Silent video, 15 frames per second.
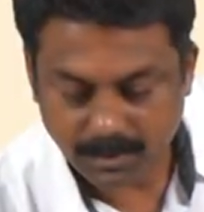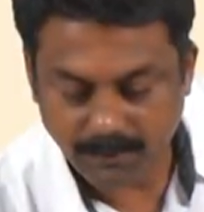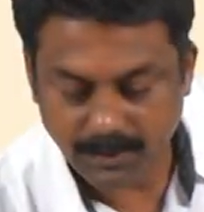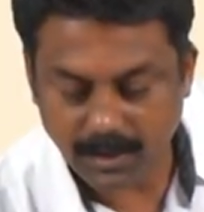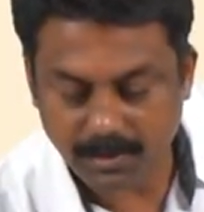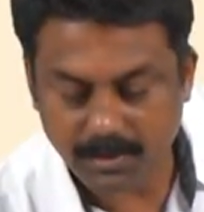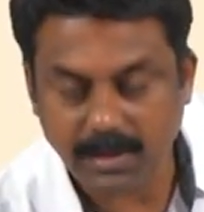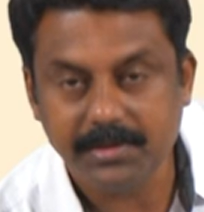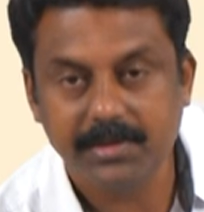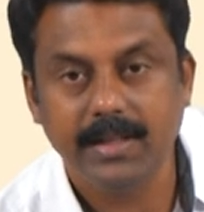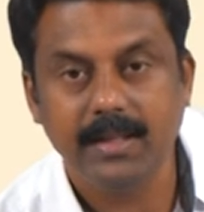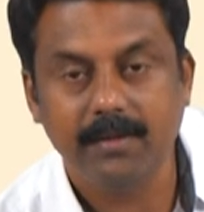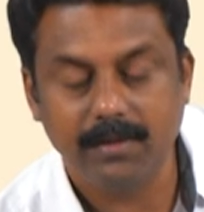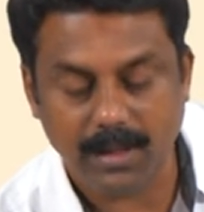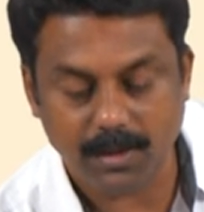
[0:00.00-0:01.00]
So, we will have to
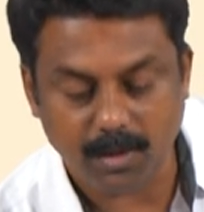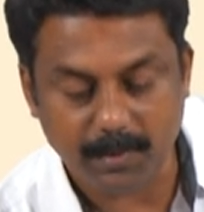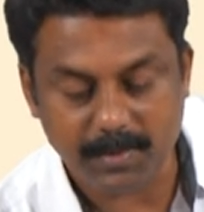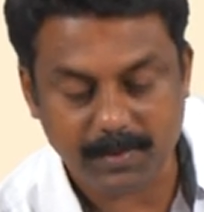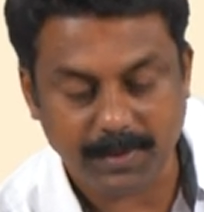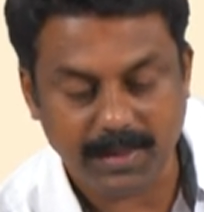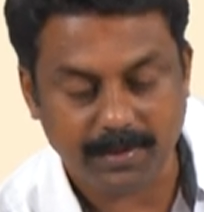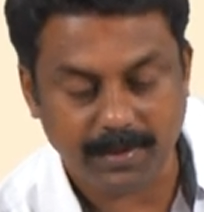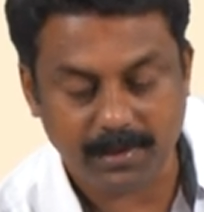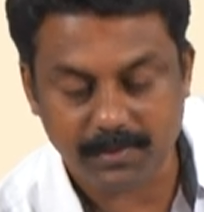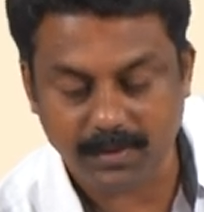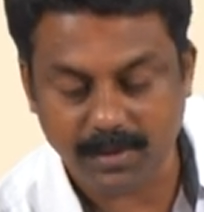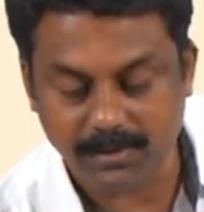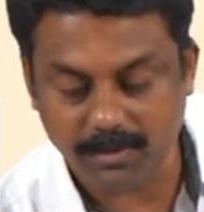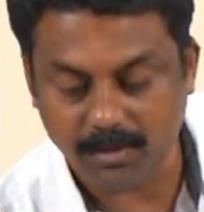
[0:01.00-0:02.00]
achieve a drop spray
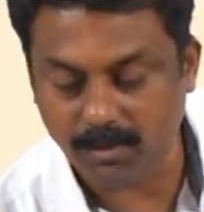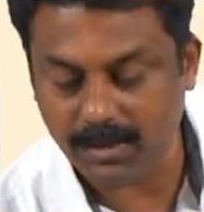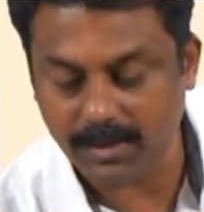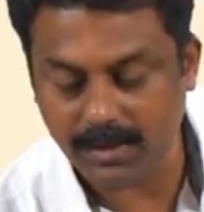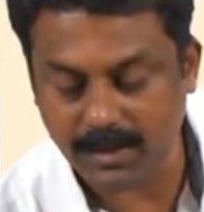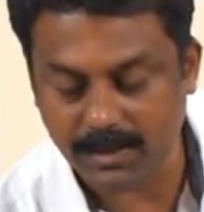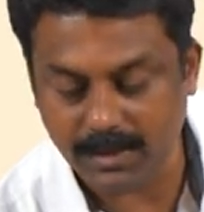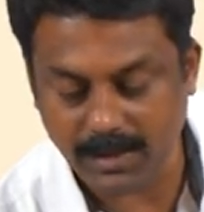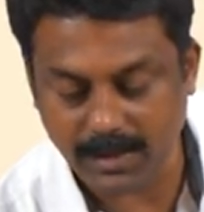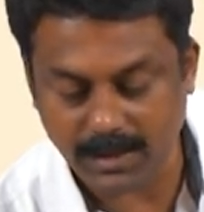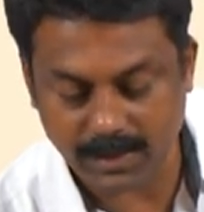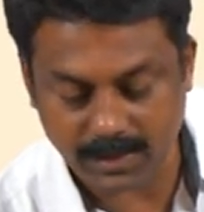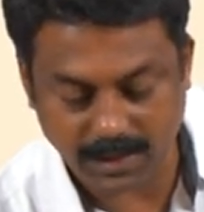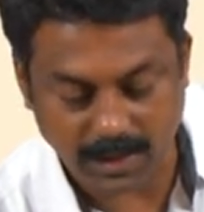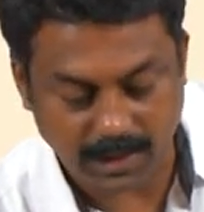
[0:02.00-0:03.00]
transfer. So, uh, the,
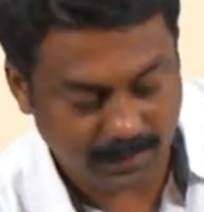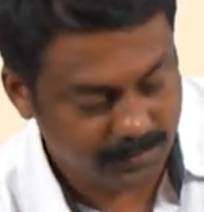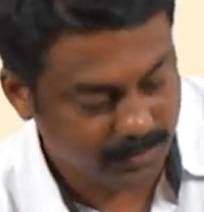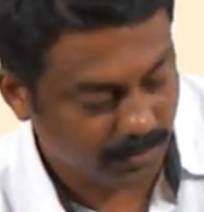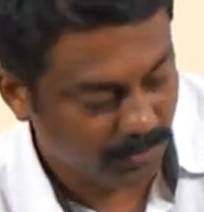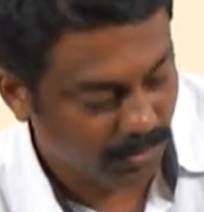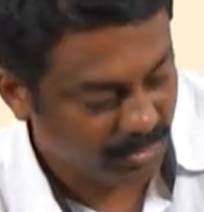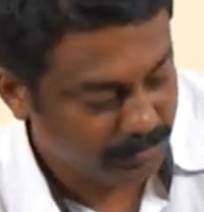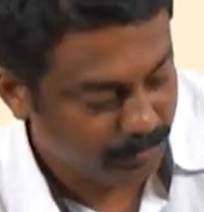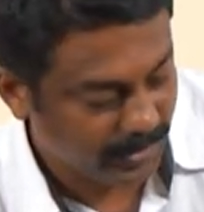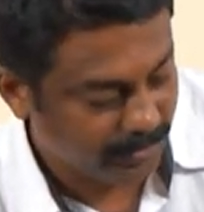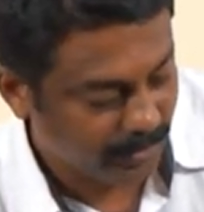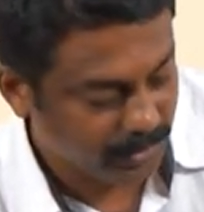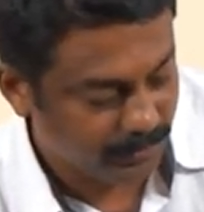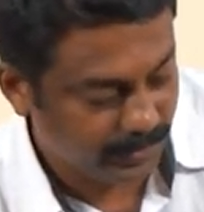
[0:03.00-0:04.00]
the characteristic of drop spray
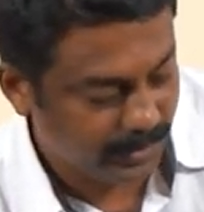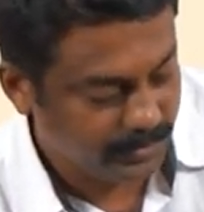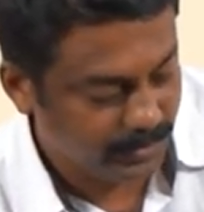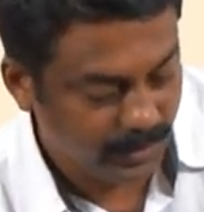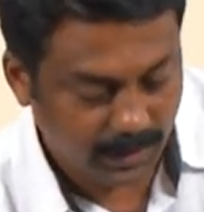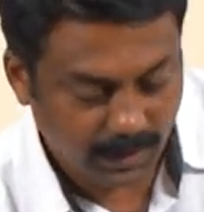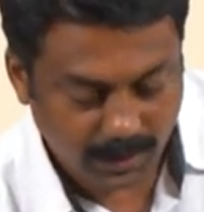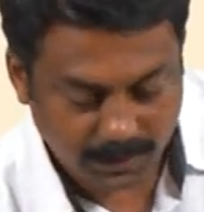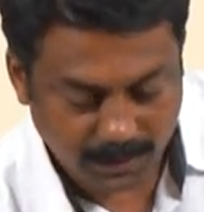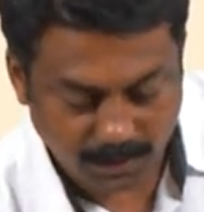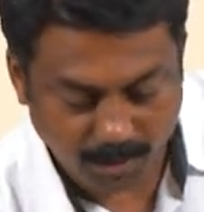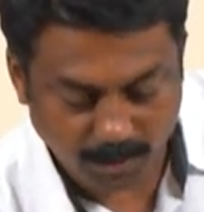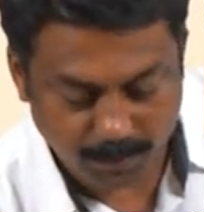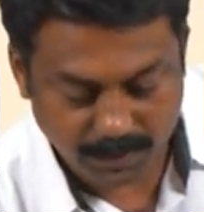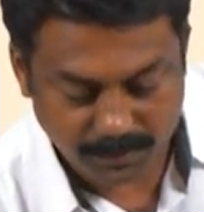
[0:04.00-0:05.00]
transfer is the
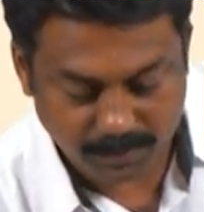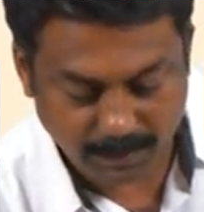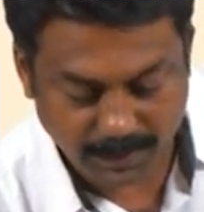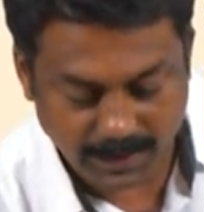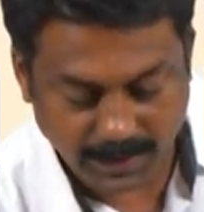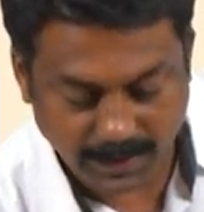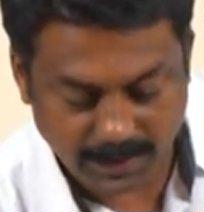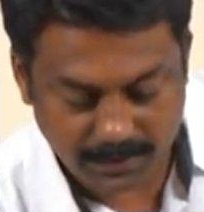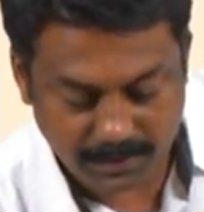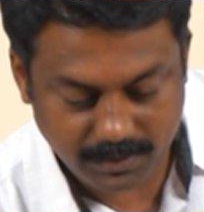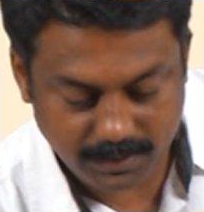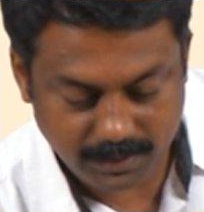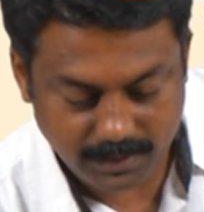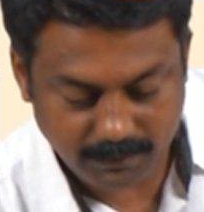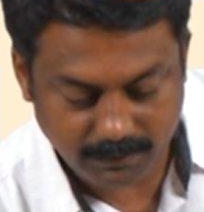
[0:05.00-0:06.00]
droplet should be detached
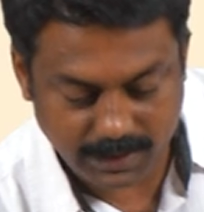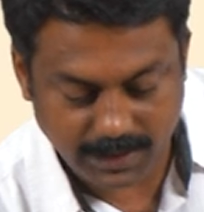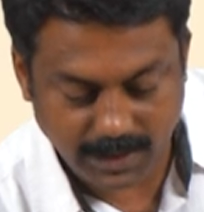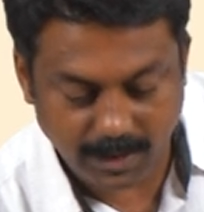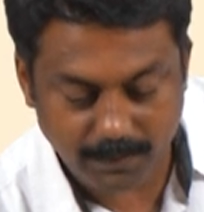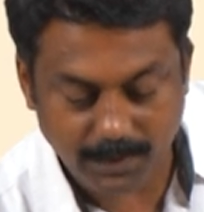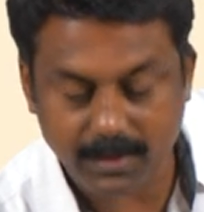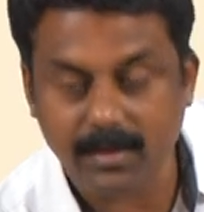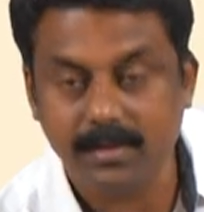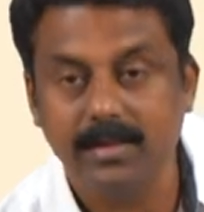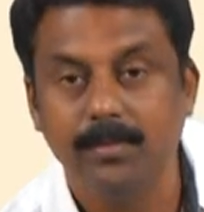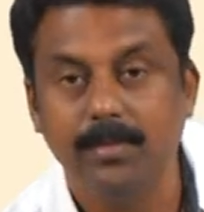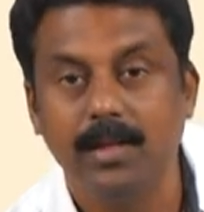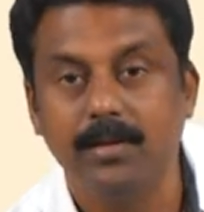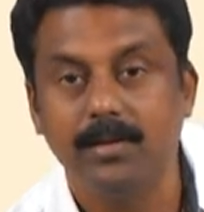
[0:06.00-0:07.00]
with a diameter
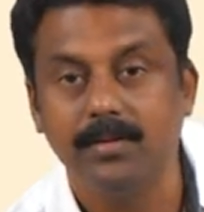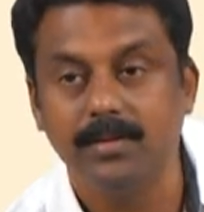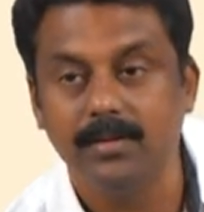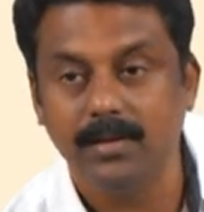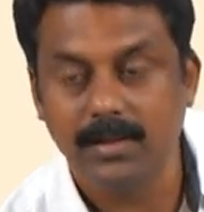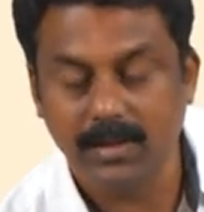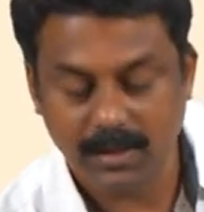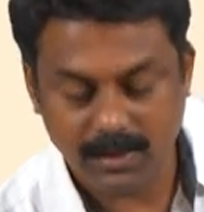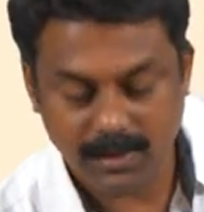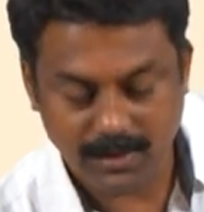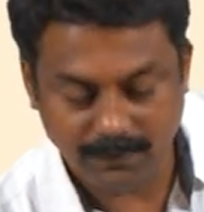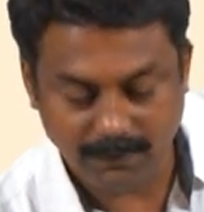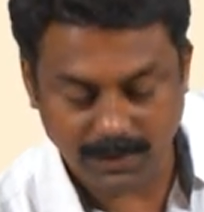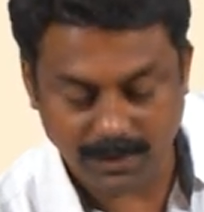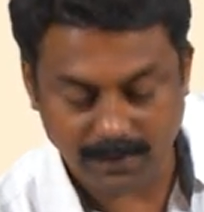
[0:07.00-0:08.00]
similar to
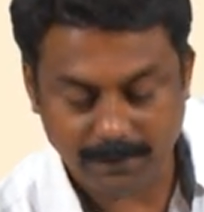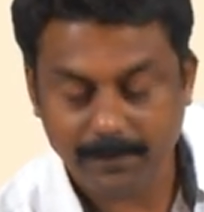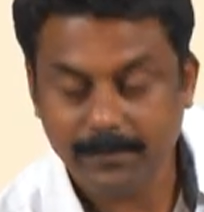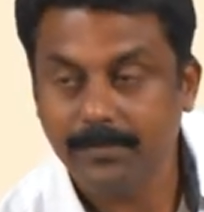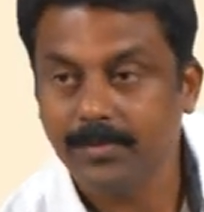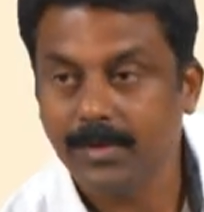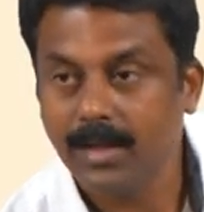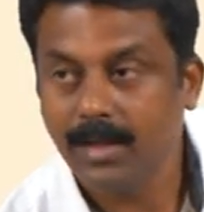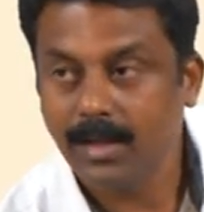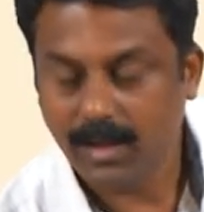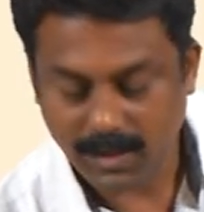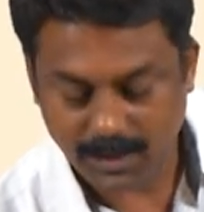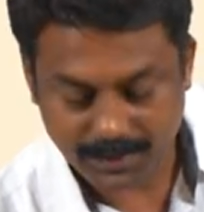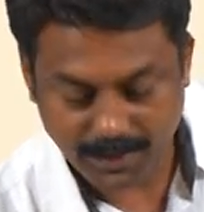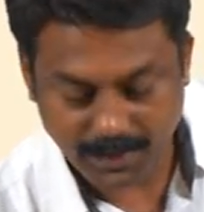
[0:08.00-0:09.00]
the filler
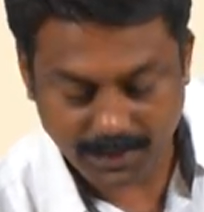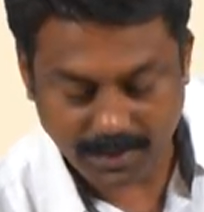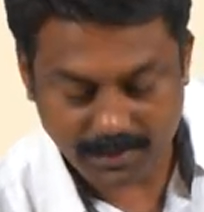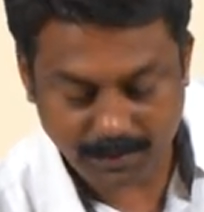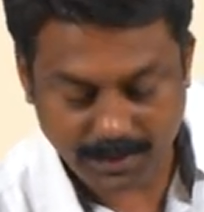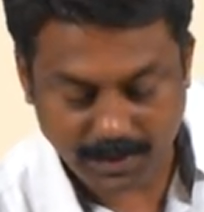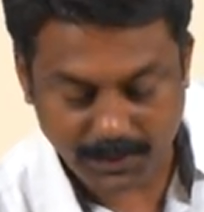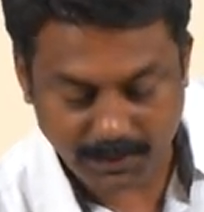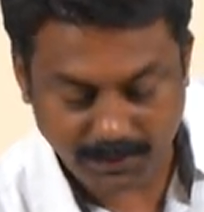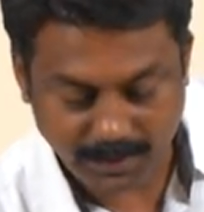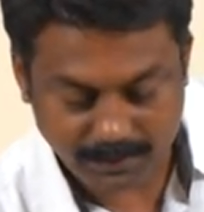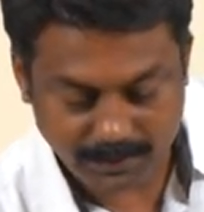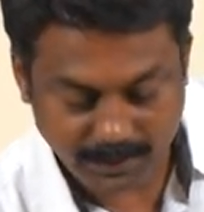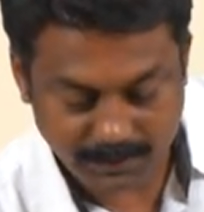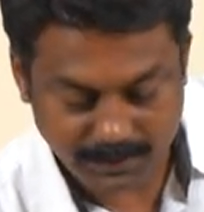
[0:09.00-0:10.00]
and then it has to be
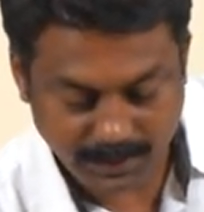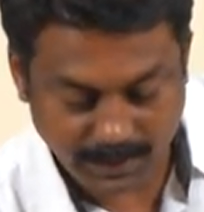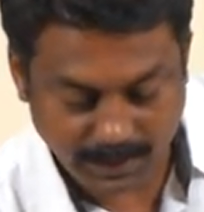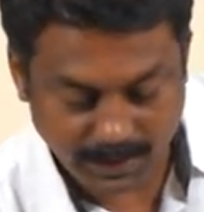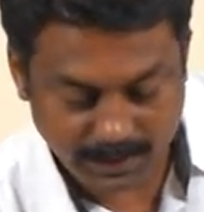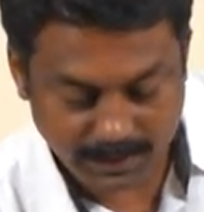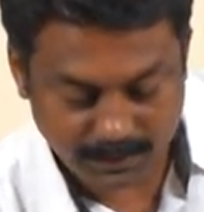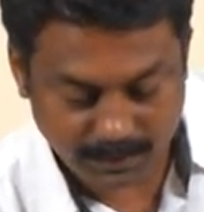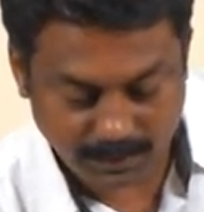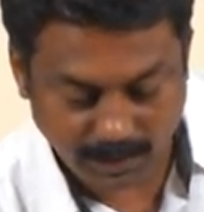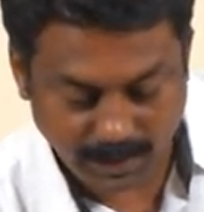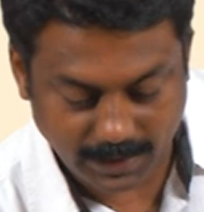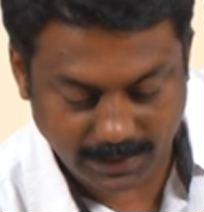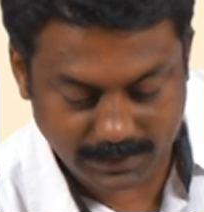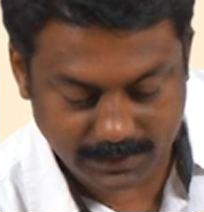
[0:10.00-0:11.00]
continuous. You see that, so the
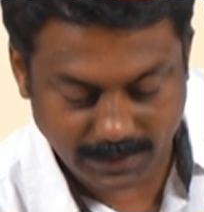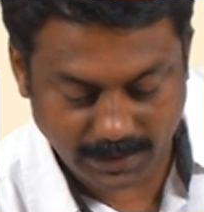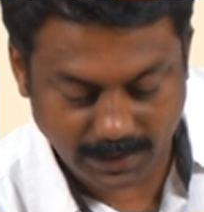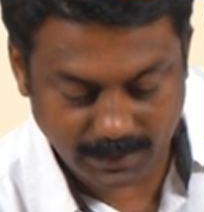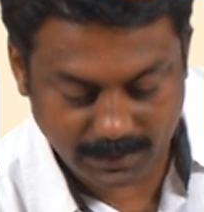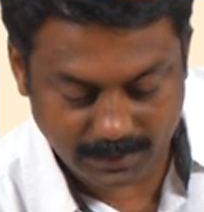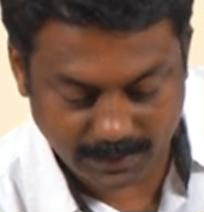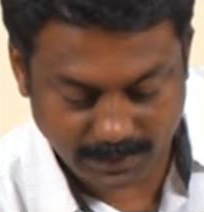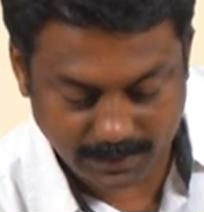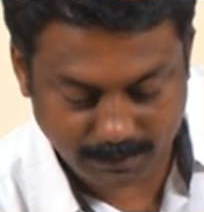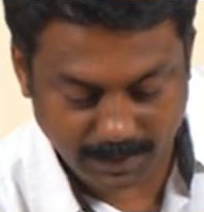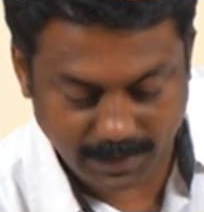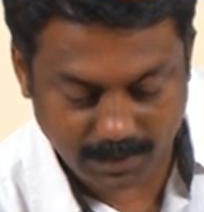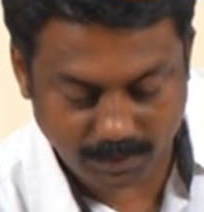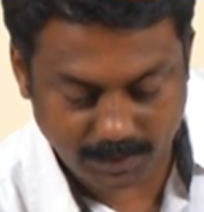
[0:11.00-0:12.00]
arc is there, there is a
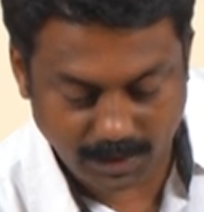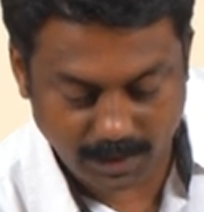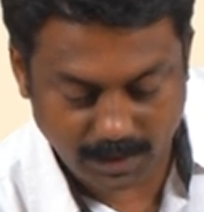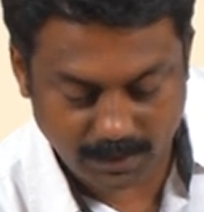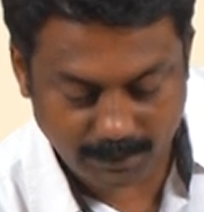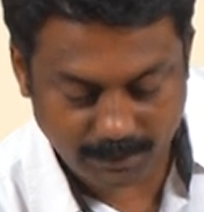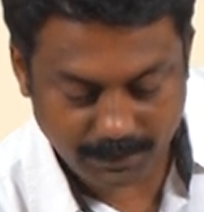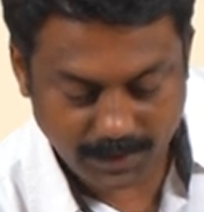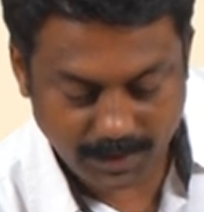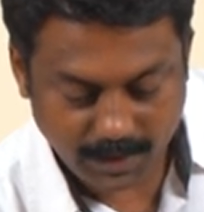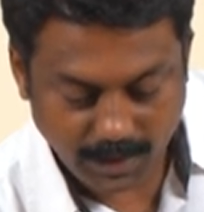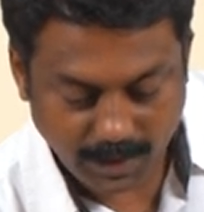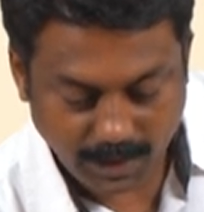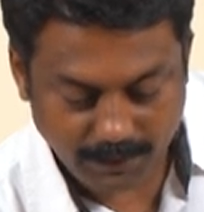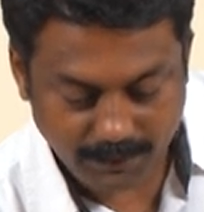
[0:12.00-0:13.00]
background arc
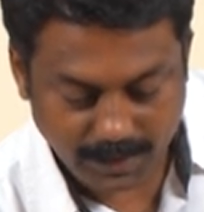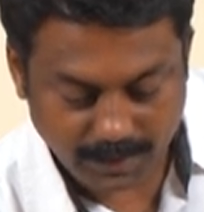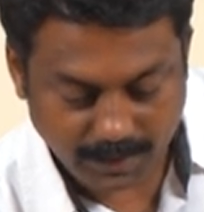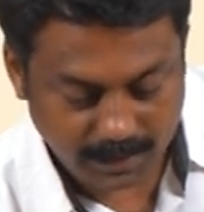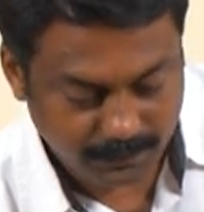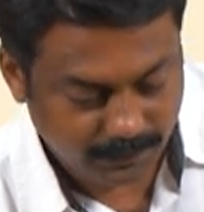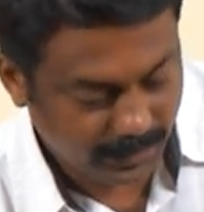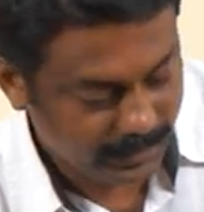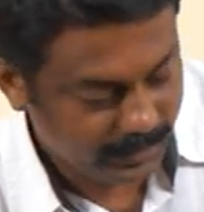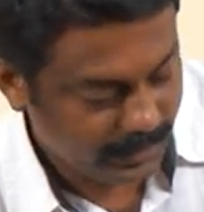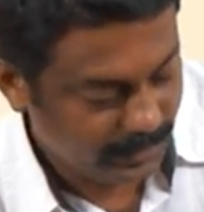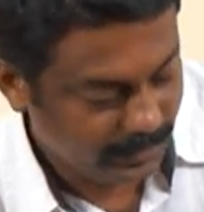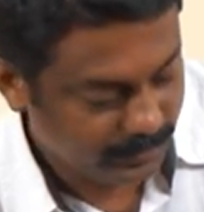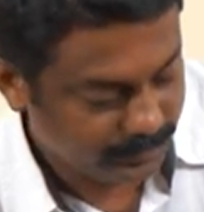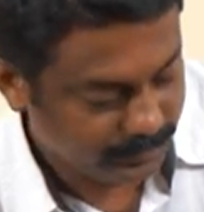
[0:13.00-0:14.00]
and we are transferring
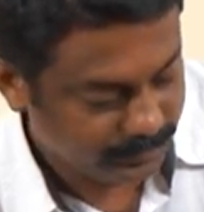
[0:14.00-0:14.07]
the